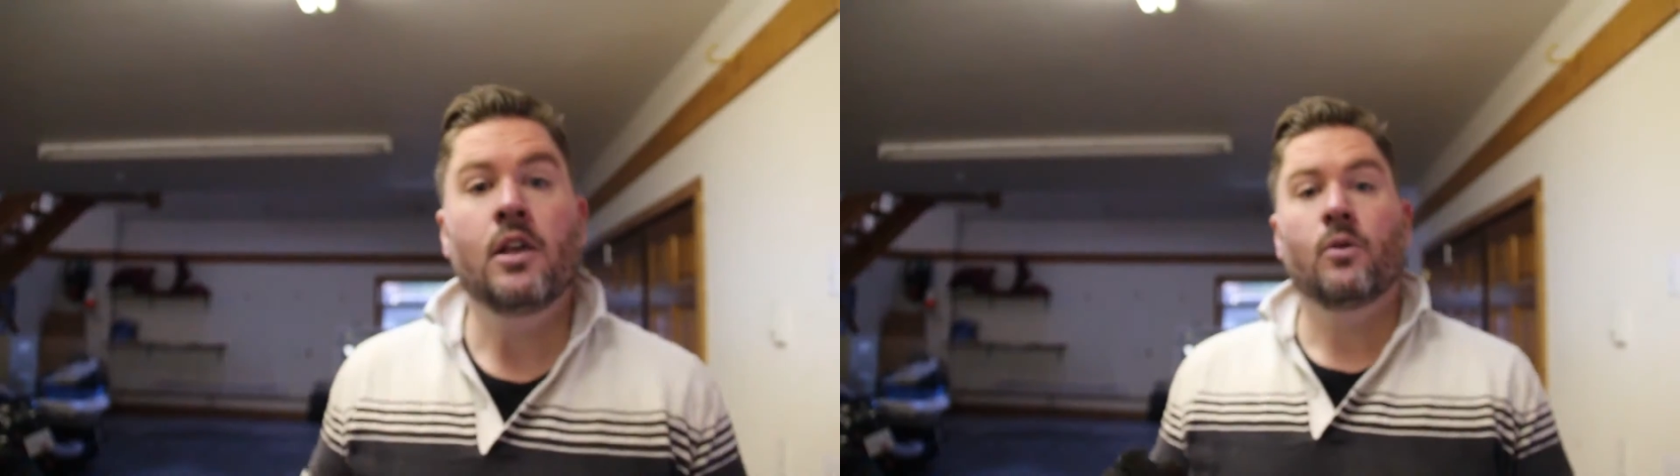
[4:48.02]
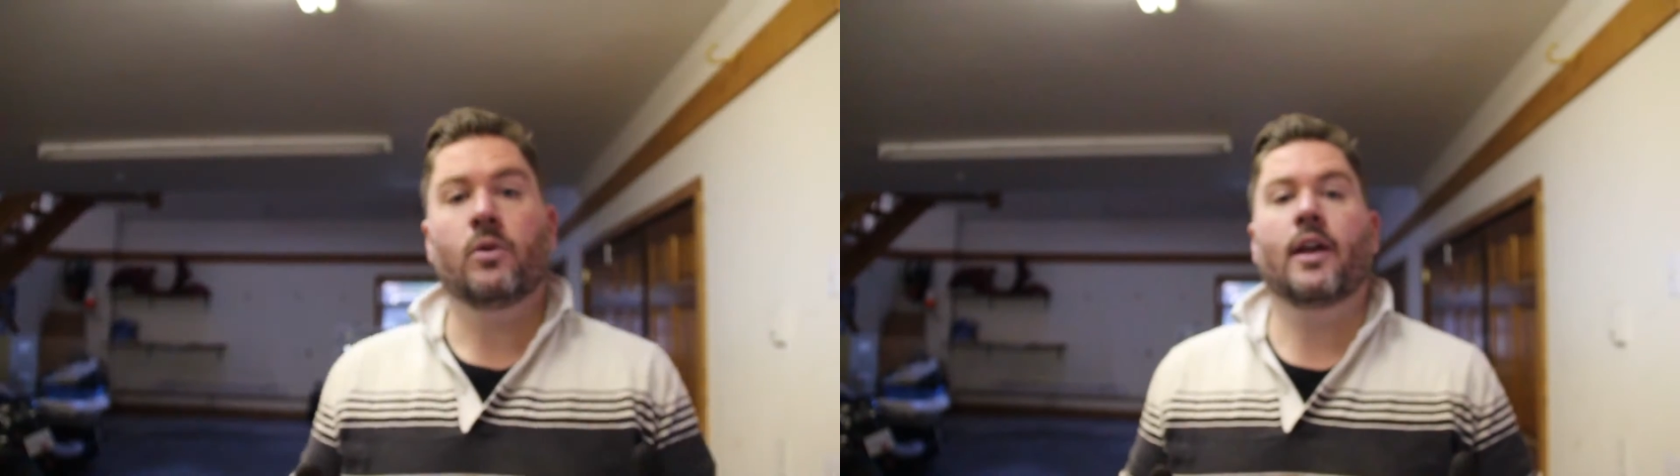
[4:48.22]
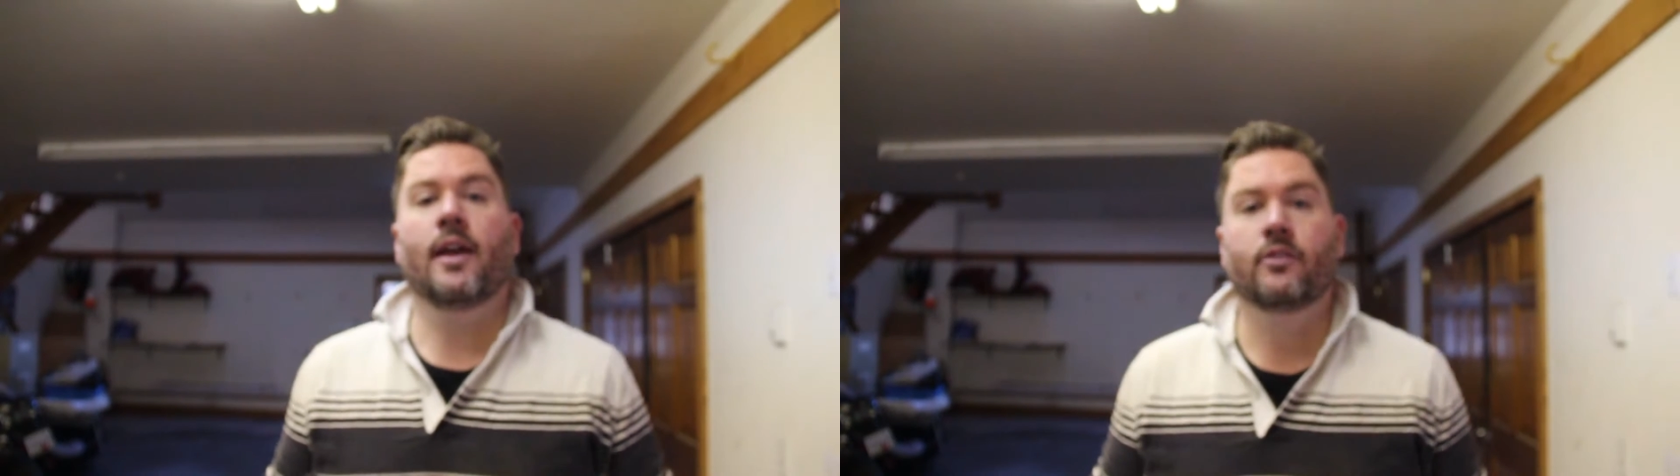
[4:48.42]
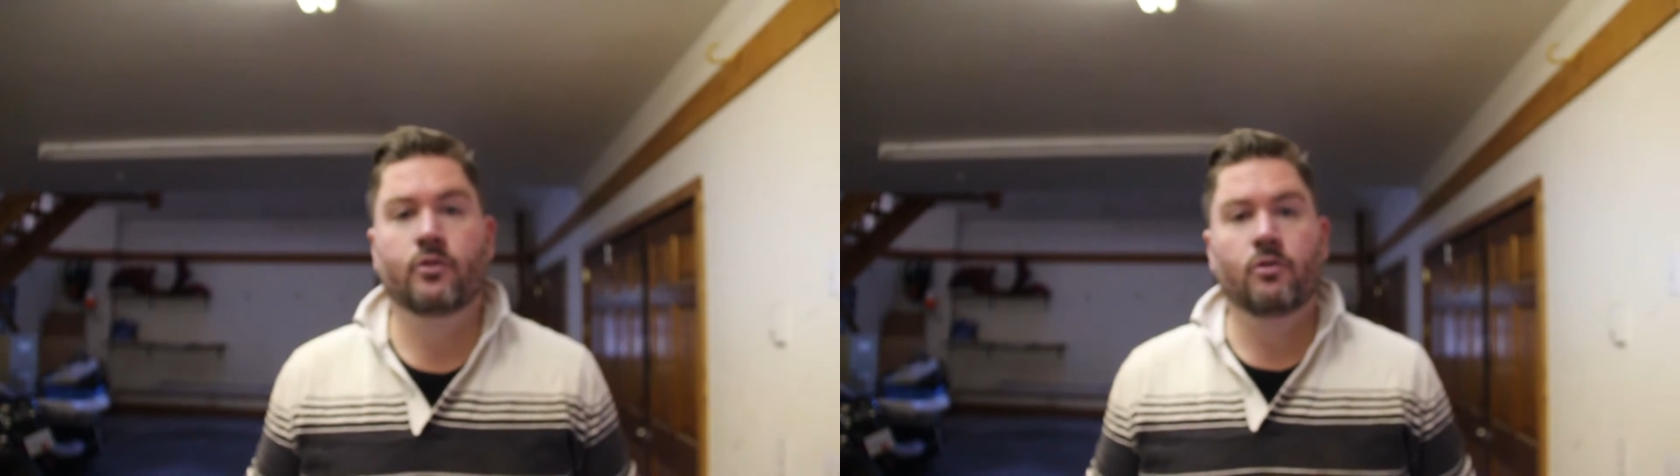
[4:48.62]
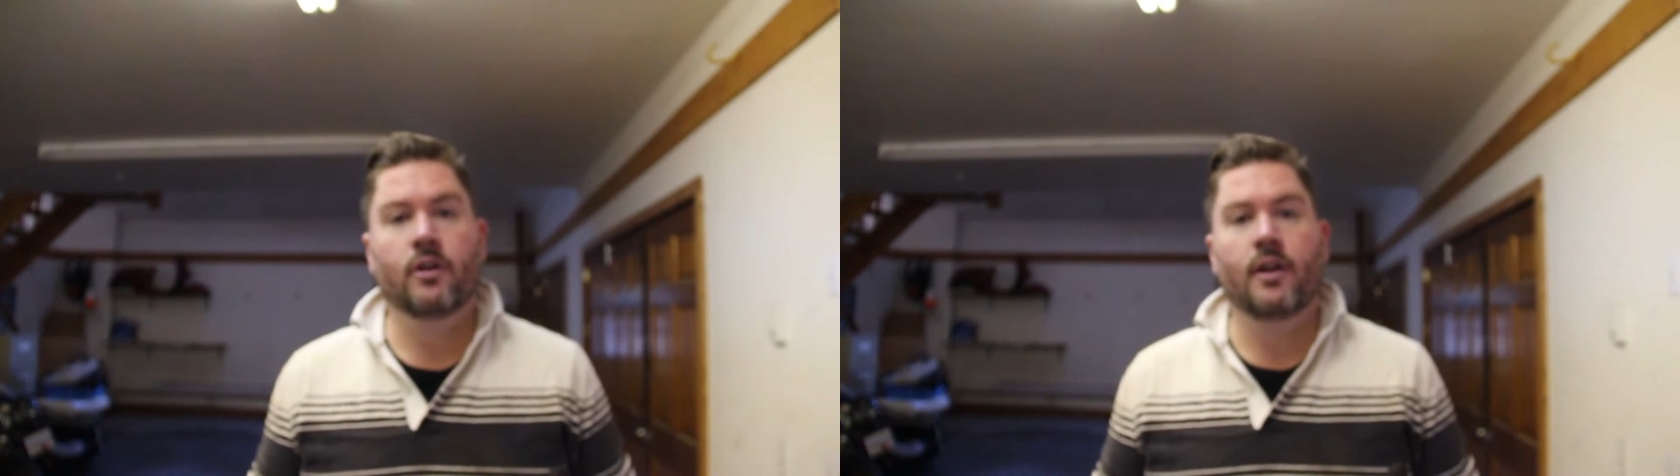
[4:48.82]
Well, gang,
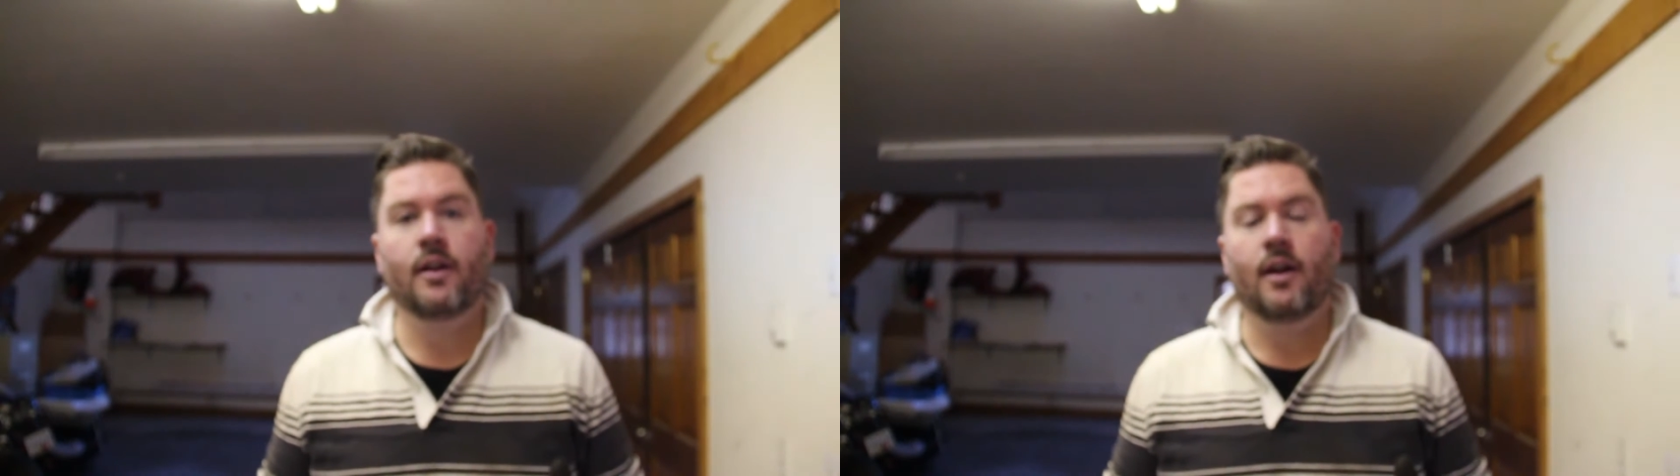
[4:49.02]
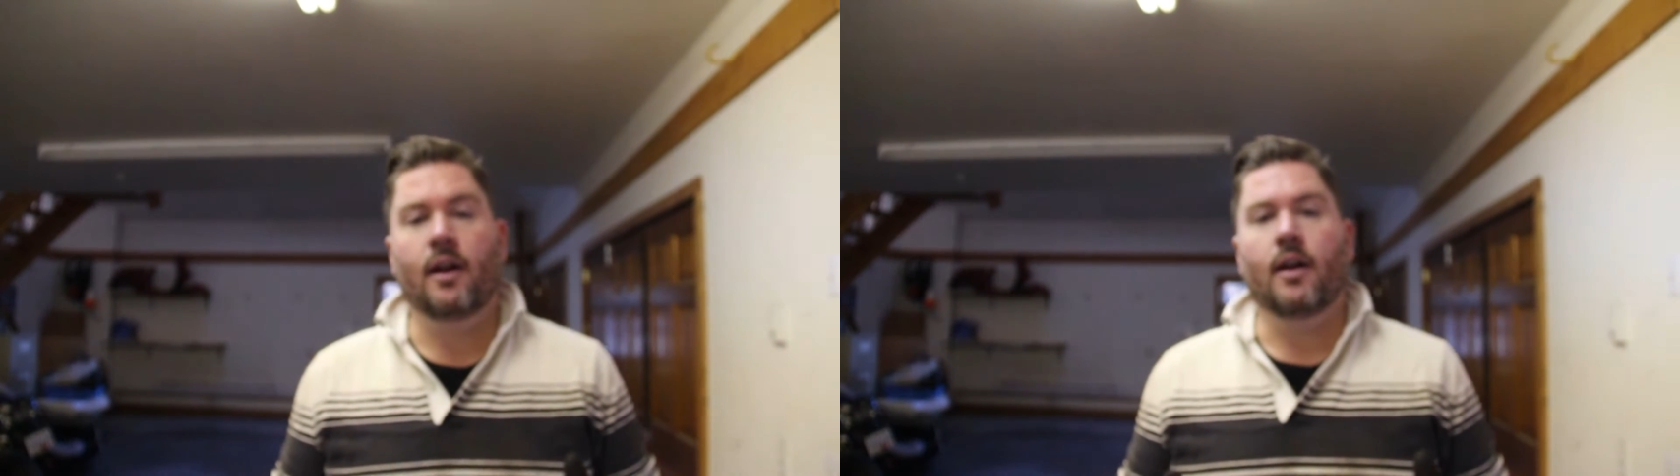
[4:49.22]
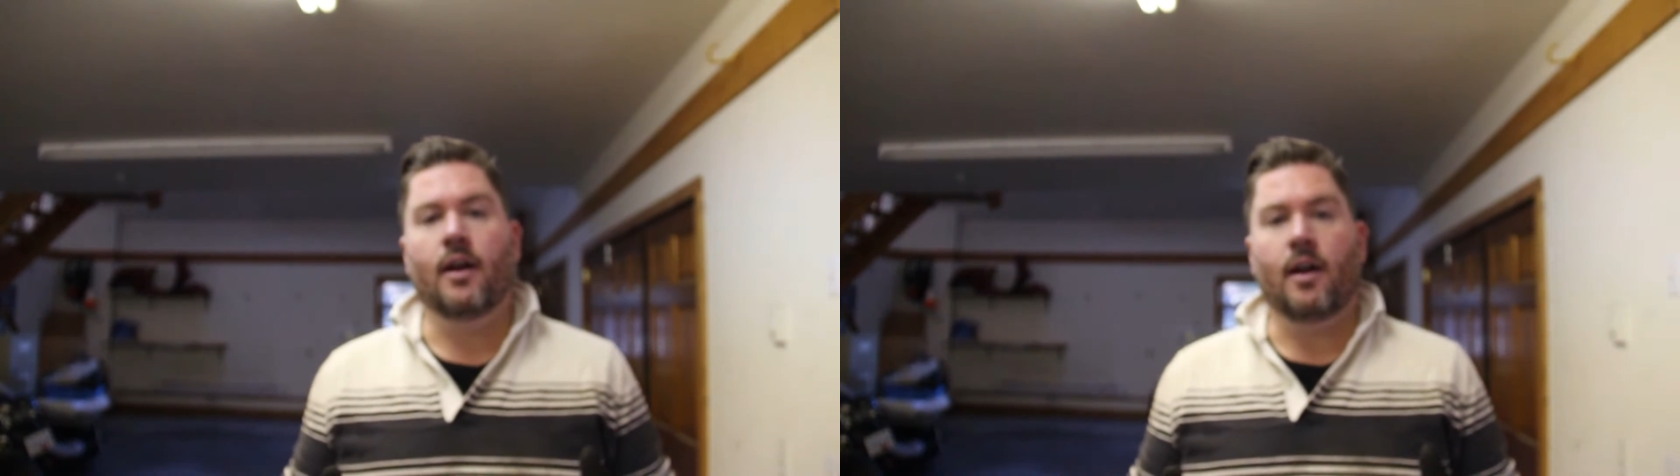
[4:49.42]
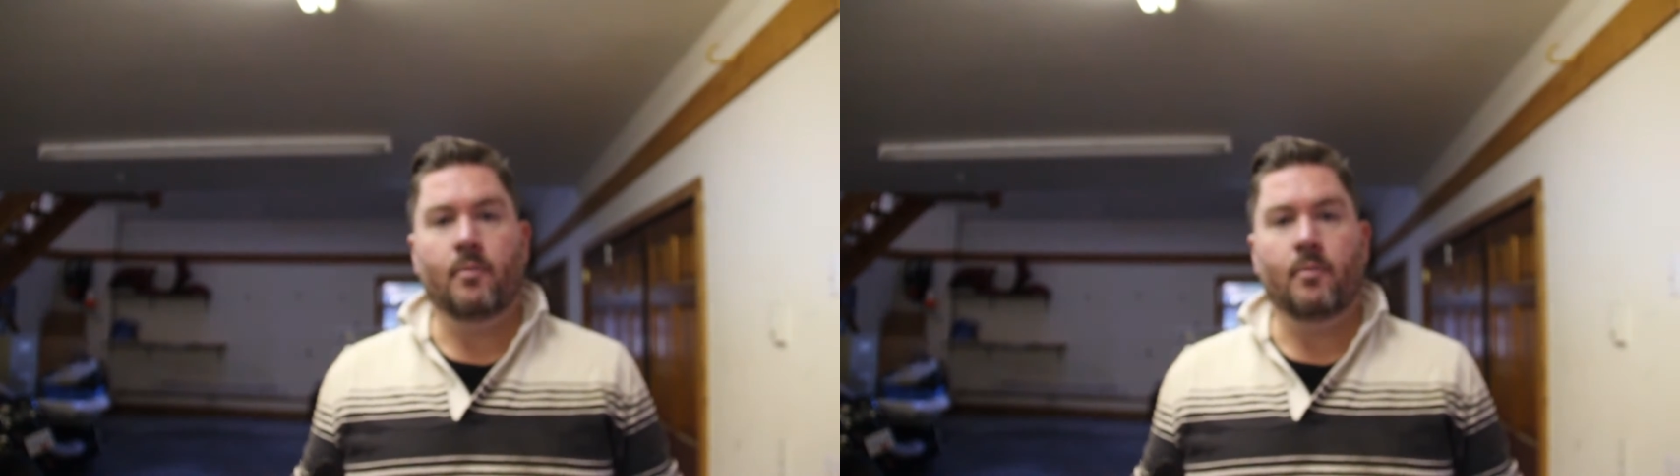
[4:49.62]
sorry I